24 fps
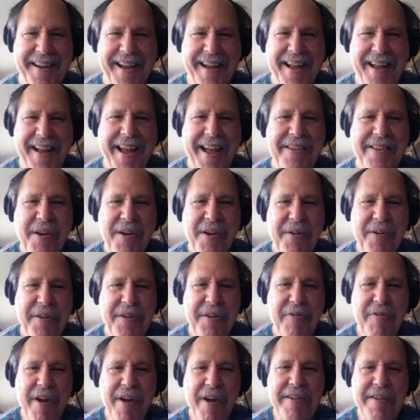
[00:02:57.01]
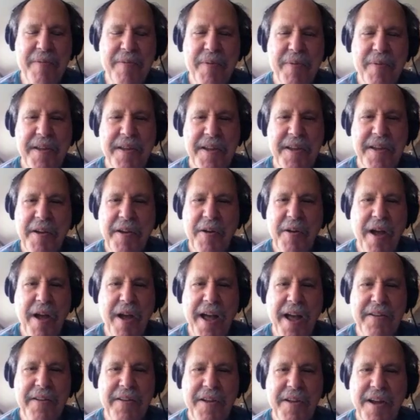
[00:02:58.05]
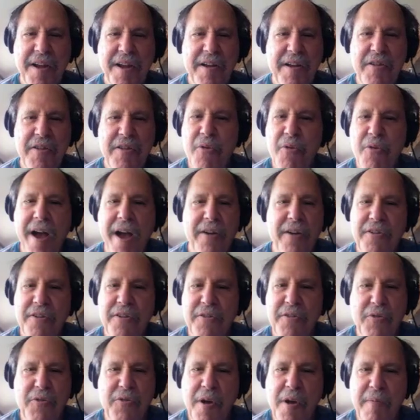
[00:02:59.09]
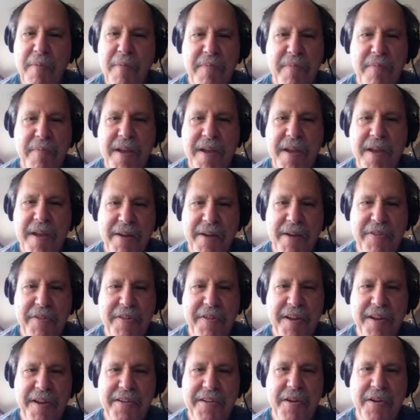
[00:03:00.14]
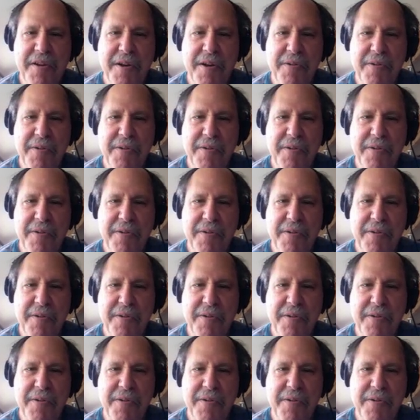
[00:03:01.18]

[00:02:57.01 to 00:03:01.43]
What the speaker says: Hey, Tony, great to be here, and you actually taught me everything I know.